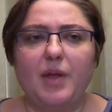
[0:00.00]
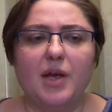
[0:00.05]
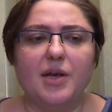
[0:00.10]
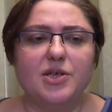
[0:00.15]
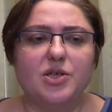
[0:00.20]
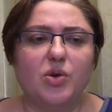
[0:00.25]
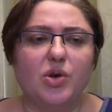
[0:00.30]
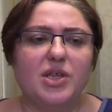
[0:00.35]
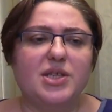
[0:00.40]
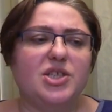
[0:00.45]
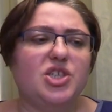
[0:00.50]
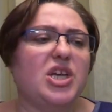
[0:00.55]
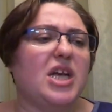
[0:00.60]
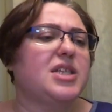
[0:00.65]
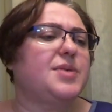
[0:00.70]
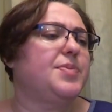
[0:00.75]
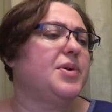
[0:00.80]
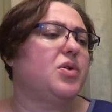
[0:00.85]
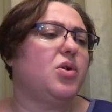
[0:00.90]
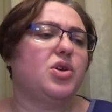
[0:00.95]
so it's
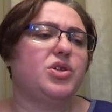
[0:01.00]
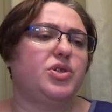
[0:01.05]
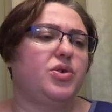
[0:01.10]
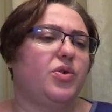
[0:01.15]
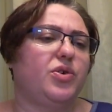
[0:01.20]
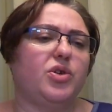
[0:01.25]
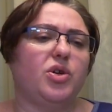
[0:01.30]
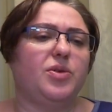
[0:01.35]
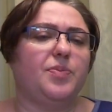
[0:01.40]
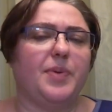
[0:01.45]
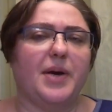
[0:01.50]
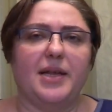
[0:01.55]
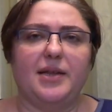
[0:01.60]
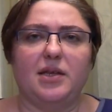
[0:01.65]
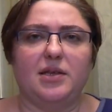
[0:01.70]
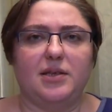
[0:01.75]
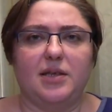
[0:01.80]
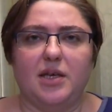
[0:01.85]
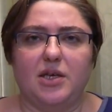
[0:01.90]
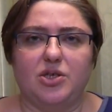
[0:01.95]
just because you're not paying
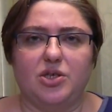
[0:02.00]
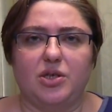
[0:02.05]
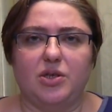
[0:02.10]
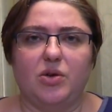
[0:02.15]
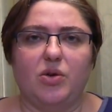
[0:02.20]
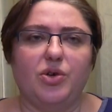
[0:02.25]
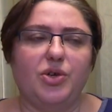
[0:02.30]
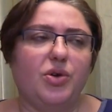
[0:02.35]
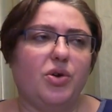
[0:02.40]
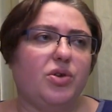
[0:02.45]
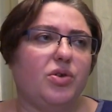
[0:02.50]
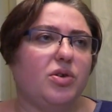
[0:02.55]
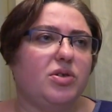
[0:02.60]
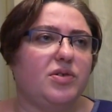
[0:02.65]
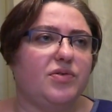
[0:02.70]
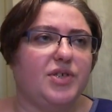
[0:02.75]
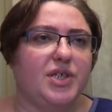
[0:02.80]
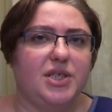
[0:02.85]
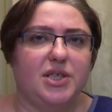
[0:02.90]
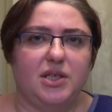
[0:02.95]
attention or you're
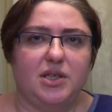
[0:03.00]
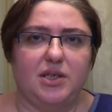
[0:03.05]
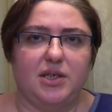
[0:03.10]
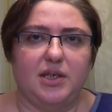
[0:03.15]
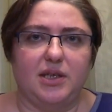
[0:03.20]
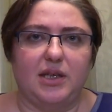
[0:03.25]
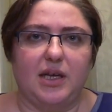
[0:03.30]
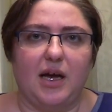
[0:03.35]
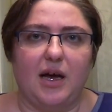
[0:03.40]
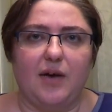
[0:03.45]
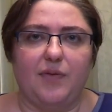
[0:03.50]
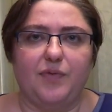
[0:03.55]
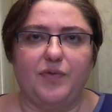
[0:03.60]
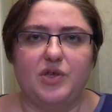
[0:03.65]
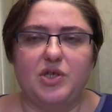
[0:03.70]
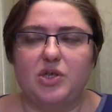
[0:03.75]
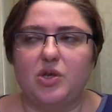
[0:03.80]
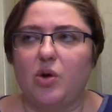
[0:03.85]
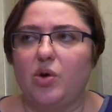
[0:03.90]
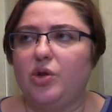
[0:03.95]
not reading enough.
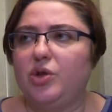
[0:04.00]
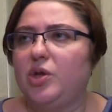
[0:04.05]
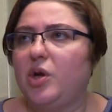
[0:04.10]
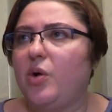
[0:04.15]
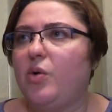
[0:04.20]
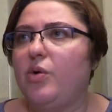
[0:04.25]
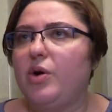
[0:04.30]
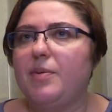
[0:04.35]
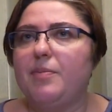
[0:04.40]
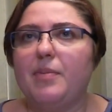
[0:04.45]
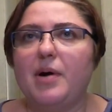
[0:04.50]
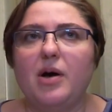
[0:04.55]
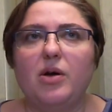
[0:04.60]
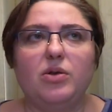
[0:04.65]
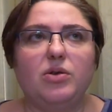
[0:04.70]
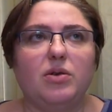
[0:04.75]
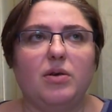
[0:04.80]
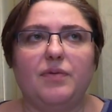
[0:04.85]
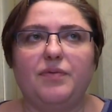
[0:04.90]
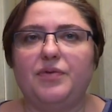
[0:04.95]
So no
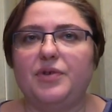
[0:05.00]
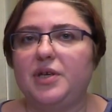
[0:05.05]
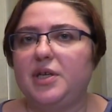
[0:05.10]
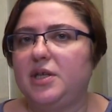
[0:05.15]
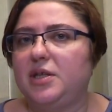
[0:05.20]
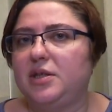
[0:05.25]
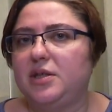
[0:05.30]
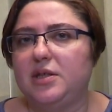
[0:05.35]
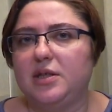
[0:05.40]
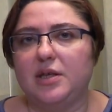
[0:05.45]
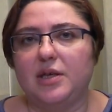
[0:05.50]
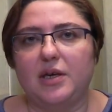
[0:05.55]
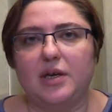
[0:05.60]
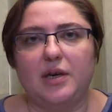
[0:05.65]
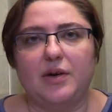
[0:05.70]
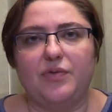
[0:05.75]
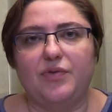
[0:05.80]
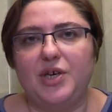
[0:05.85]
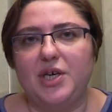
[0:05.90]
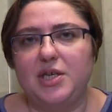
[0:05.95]
amount of
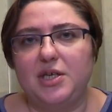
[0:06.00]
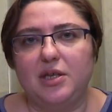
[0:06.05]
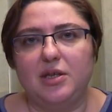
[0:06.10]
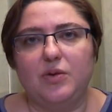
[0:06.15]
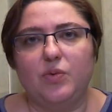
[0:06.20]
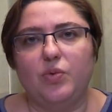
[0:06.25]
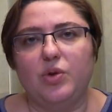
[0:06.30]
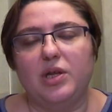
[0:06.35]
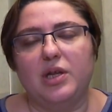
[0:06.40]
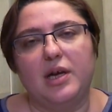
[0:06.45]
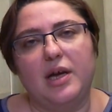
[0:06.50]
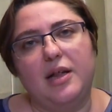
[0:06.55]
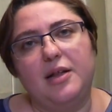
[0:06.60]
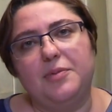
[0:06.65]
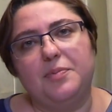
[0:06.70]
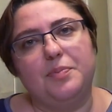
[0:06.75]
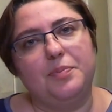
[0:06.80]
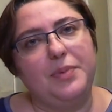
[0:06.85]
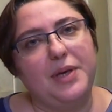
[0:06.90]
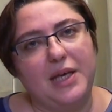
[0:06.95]
reading will
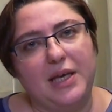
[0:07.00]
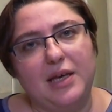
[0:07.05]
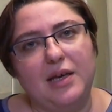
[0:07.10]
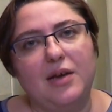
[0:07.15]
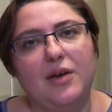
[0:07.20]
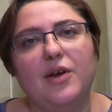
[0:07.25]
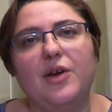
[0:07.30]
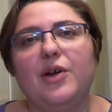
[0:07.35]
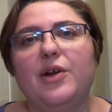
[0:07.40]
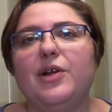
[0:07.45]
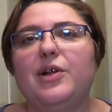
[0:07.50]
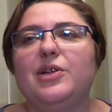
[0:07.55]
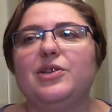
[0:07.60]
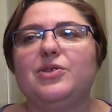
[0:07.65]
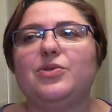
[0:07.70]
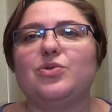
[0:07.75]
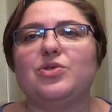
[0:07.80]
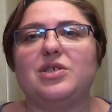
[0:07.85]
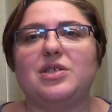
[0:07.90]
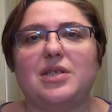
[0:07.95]
help me
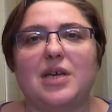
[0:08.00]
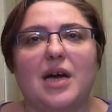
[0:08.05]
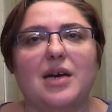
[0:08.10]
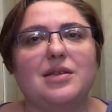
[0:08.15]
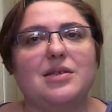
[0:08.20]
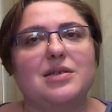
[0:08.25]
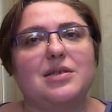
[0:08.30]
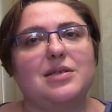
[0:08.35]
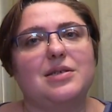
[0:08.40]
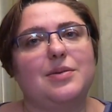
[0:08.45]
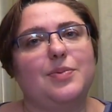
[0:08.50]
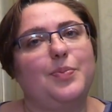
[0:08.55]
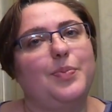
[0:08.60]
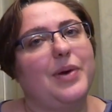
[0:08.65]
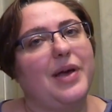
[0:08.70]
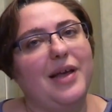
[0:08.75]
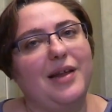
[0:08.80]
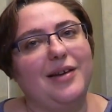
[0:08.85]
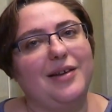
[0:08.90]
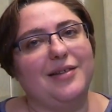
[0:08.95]
to start
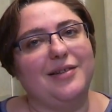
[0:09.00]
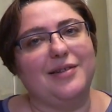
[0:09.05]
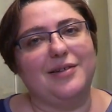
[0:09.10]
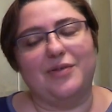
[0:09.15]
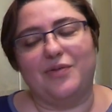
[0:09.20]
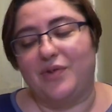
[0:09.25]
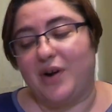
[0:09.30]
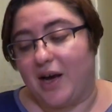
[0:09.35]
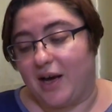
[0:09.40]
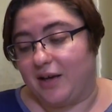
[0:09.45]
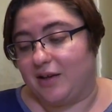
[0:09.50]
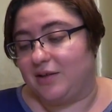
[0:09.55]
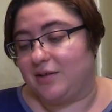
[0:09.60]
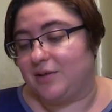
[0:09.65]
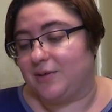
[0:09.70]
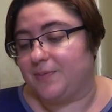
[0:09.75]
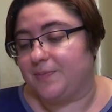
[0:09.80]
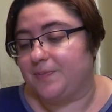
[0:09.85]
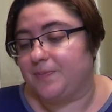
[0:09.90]
spelling right."